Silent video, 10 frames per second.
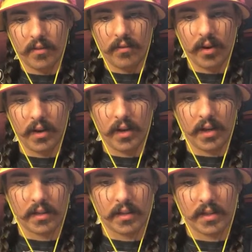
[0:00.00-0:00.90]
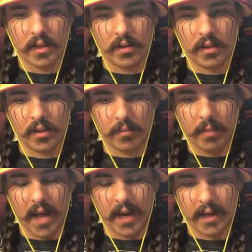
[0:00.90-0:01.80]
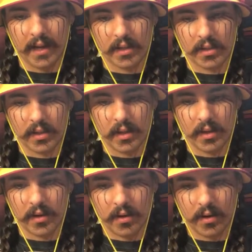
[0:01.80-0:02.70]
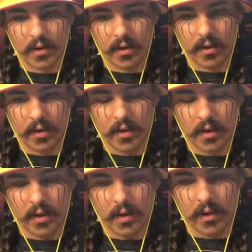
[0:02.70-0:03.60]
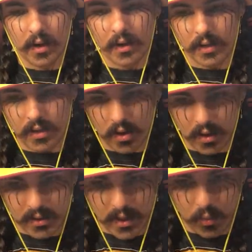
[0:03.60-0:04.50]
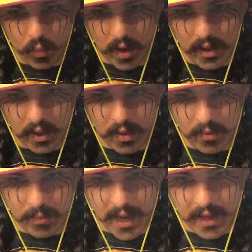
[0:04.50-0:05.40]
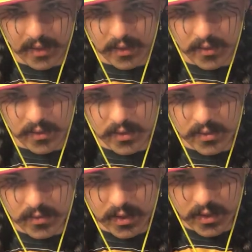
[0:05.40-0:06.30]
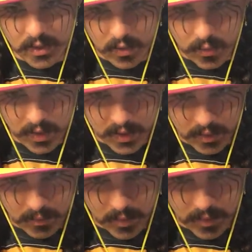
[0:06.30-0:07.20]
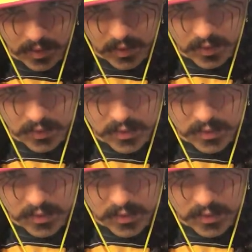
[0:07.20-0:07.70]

Very nice. Let's take a look at the back, actually, here a lot of these cards had whitening on the back and there is really no whitening. Maybe a little